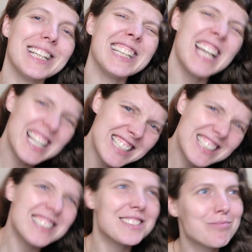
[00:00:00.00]

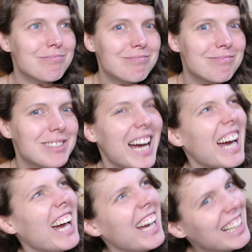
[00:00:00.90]
yes
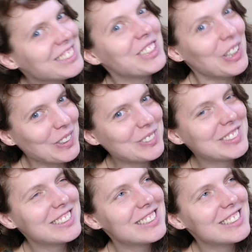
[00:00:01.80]
and no.